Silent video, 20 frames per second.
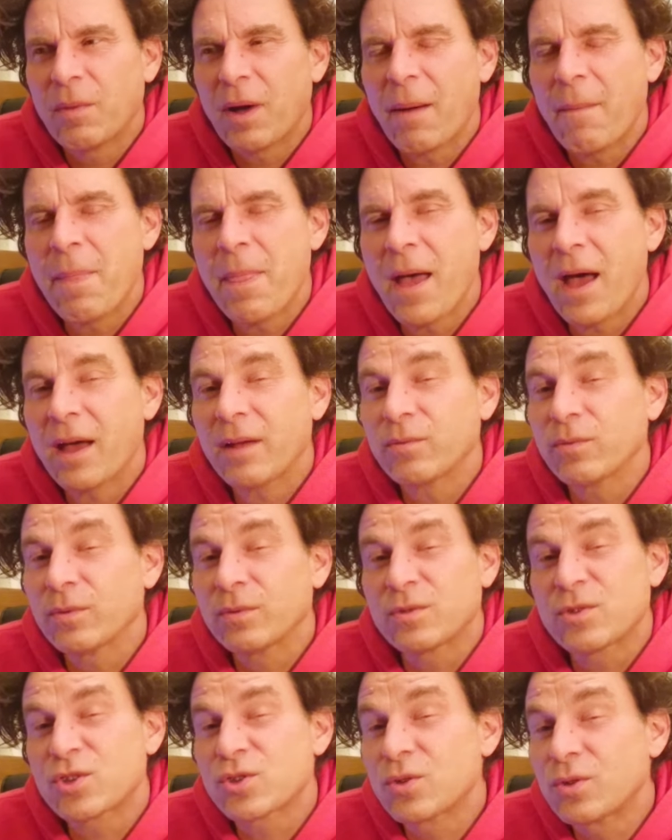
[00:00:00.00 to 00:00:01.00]
I'm
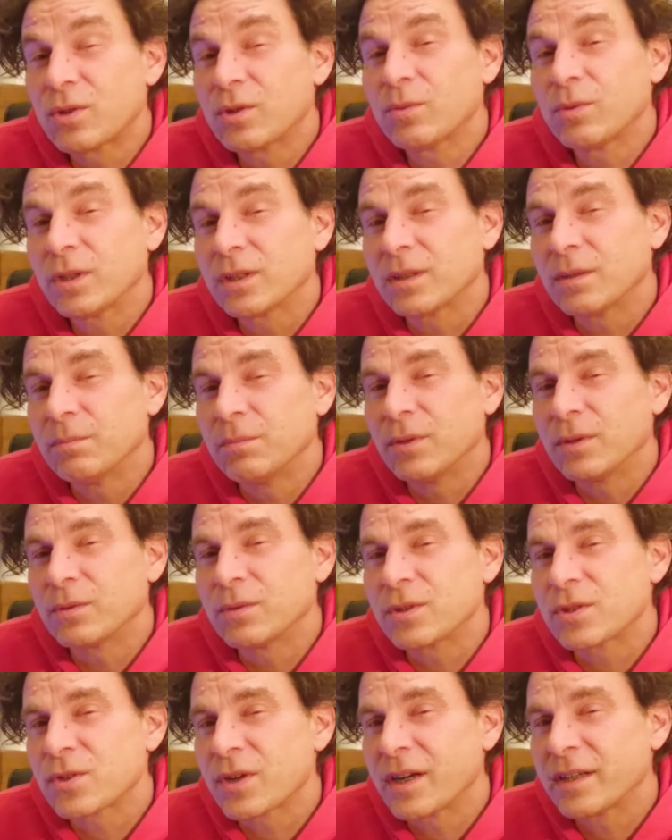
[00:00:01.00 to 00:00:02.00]
not sure what the book
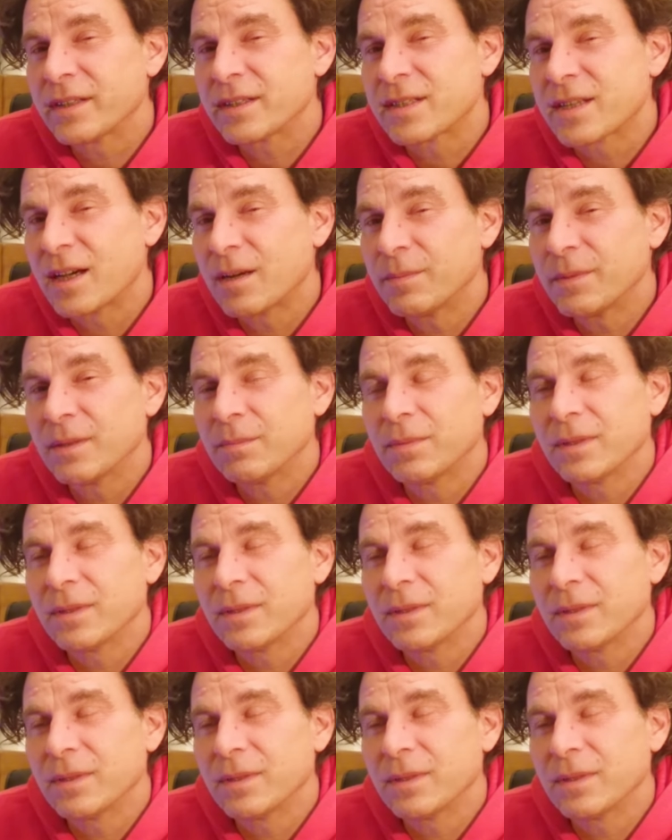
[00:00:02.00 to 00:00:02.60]
was trying to tell me,